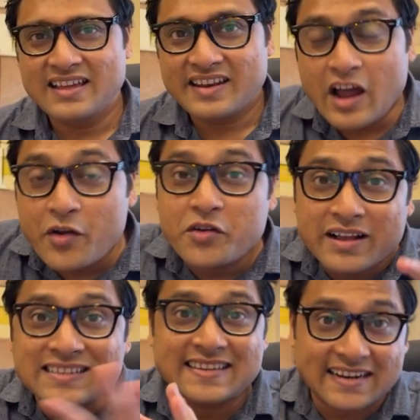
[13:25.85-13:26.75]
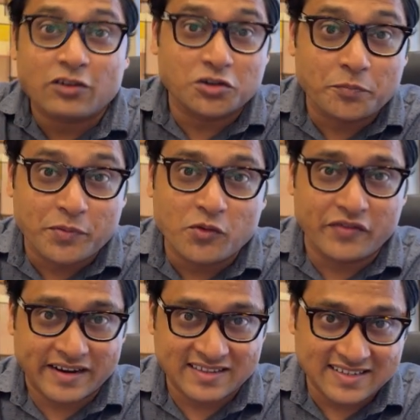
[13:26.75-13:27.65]
now you can set out to prove
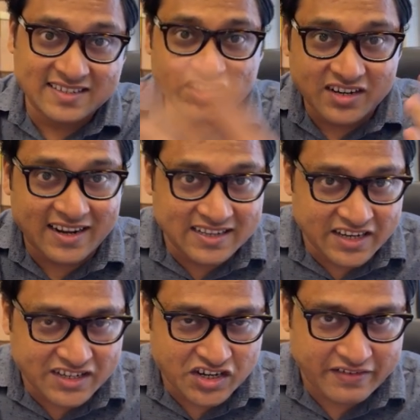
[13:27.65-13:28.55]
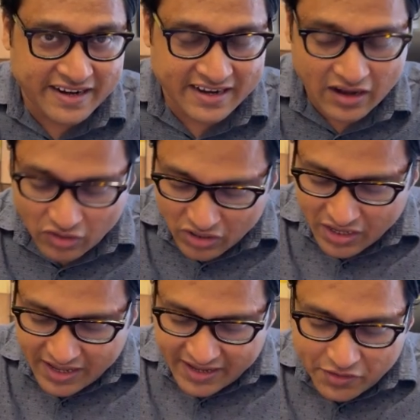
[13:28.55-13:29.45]
it. This is just a conjecture right now.
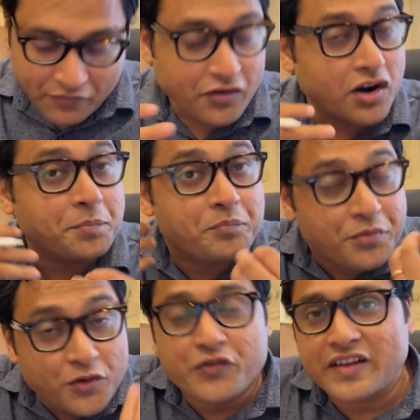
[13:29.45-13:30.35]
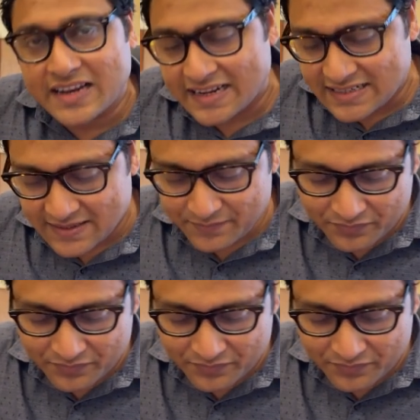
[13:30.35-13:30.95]
You have not proven it.